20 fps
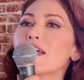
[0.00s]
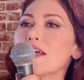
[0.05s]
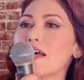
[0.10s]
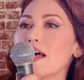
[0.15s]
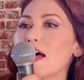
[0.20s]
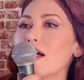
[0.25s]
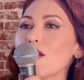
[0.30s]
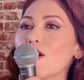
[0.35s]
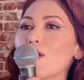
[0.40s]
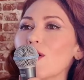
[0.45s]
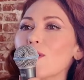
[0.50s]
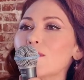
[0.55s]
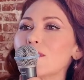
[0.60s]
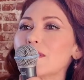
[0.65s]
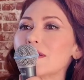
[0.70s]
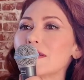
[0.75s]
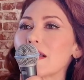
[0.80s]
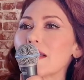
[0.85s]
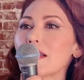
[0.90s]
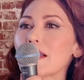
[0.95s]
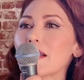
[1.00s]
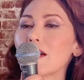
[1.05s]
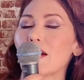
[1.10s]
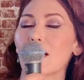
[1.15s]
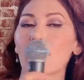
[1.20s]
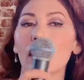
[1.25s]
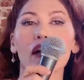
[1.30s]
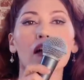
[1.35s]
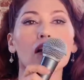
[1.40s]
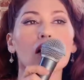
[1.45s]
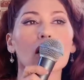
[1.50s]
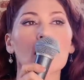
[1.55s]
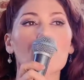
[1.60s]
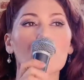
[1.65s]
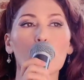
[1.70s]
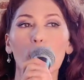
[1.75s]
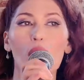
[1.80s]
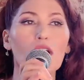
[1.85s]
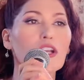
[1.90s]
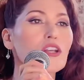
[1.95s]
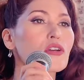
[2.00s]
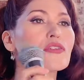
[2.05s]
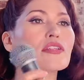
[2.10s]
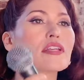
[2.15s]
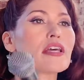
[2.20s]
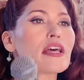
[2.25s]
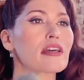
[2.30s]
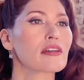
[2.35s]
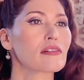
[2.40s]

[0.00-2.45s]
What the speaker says: Hello, I'm singing here. Hello, where do you sing?